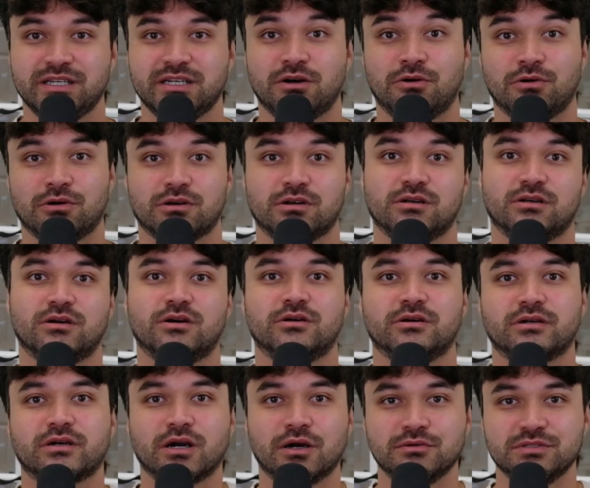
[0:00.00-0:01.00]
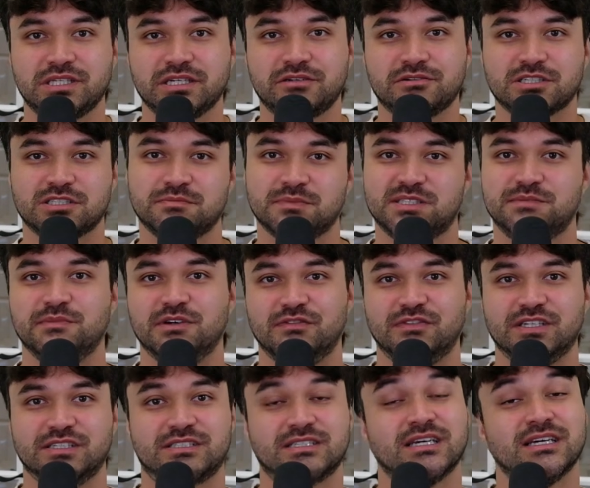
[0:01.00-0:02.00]
horror or cozy Christmas
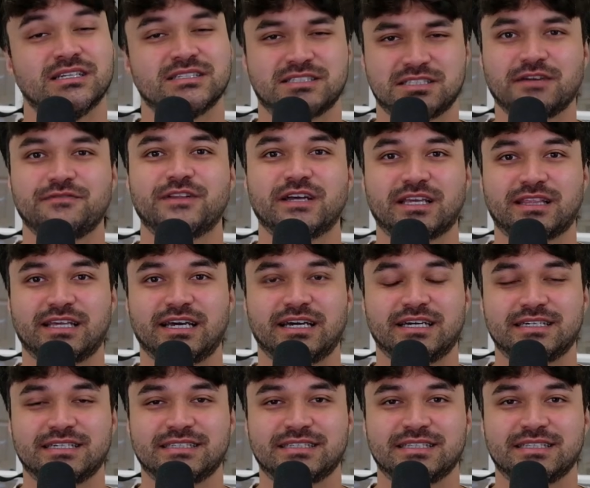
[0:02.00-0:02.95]
movies, stuff like that.